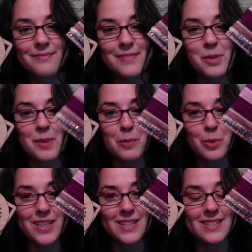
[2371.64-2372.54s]
You make
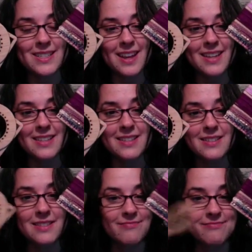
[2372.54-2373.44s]
pretty
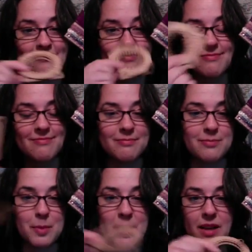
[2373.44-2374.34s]
designs.
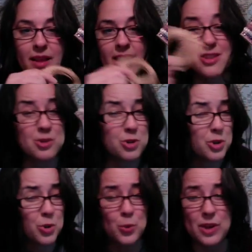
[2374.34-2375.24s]
Maybe like a
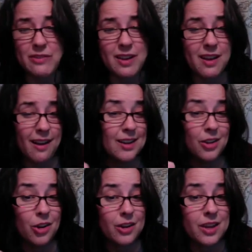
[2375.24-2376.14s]
circular weaving kind of
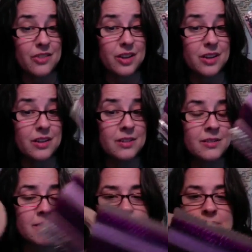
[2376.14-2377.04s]
look even.
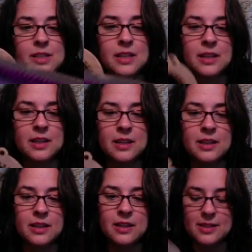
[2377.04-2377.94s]

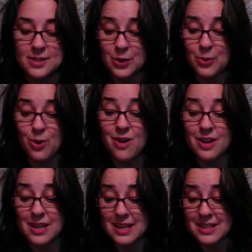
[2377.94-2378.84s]
So
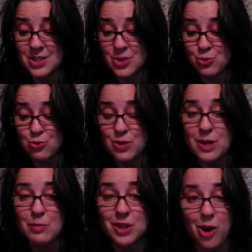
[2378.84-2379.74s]

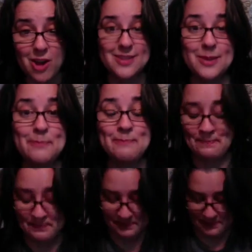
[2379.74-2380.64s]
extremely awesome.
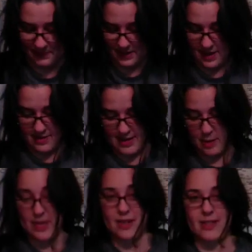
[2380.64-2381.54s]
And that'll
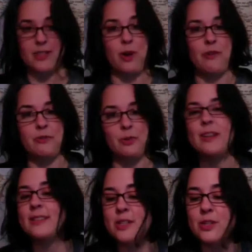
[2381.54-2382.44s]
be a nice craft for
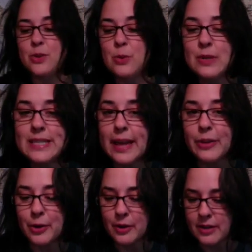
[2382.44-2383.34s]
us to do
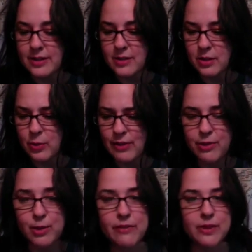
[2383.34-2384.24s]
together because we have
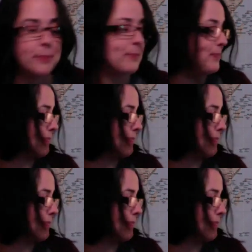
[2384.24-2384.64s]
3 of them.